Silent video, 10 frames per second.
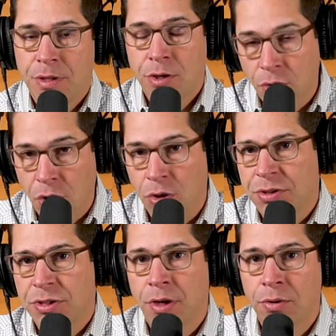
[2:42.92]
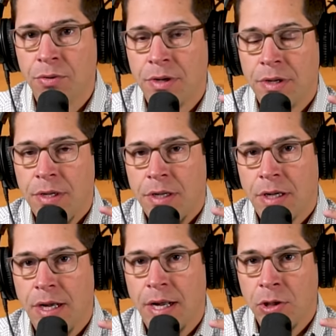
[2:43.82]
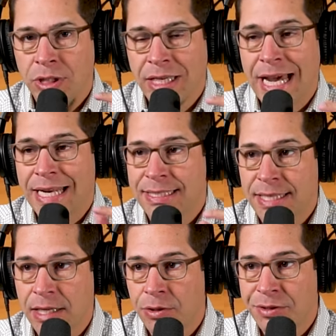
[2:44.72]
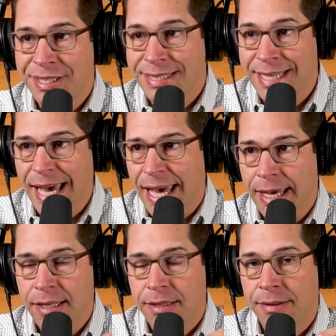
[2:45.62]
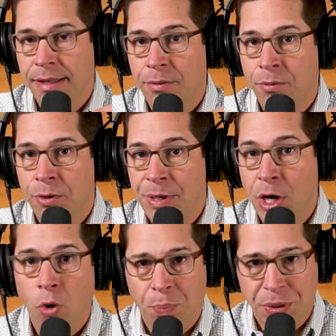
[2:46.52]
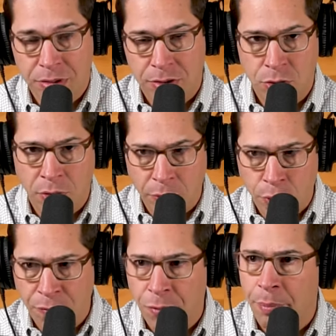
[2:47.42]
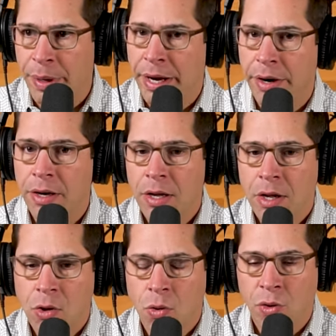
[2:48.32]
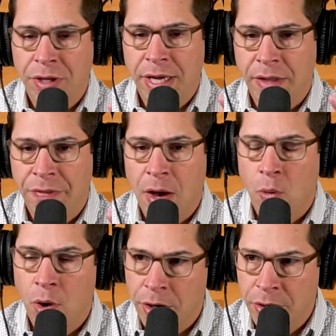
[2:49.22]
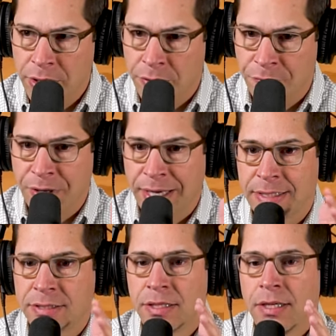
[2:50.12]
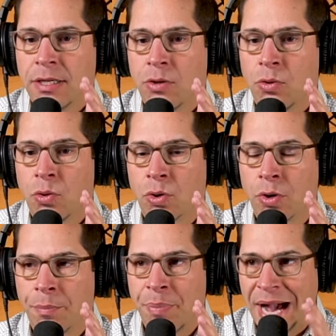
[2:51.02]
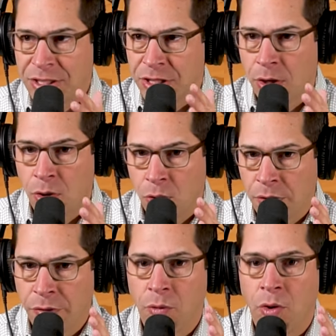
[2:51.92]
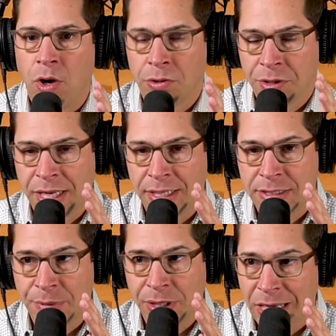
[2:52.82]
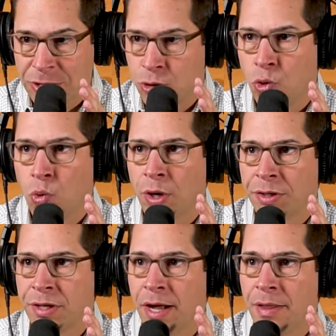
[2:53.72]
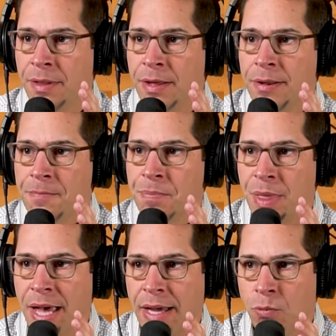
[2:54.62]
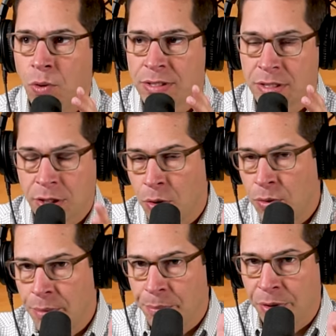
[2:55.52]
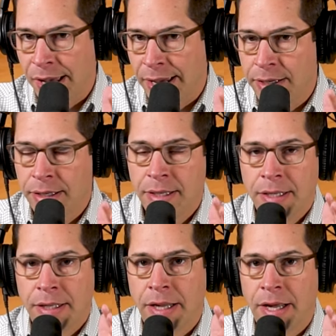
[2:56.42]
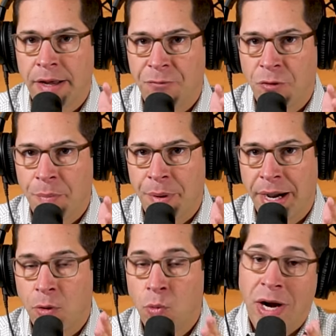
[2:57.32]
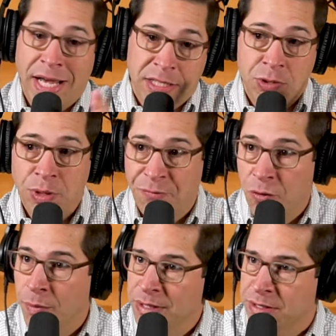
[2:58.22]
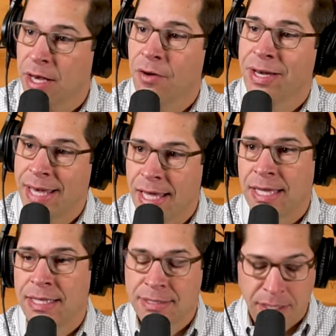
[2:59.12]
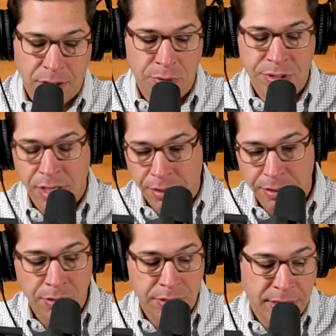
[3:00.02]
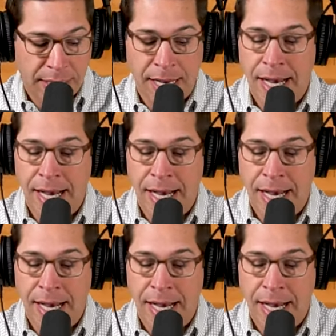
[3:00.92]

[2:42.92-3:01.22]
You're also uh, looking at a seller today that would be open to a roof repair or getting that water heater fixed or patching a hole in the wall or getting some electrical work done that wasn't code compliant uh, for the buyer. Whereas three to four months ago, again, that seller was telling you to take a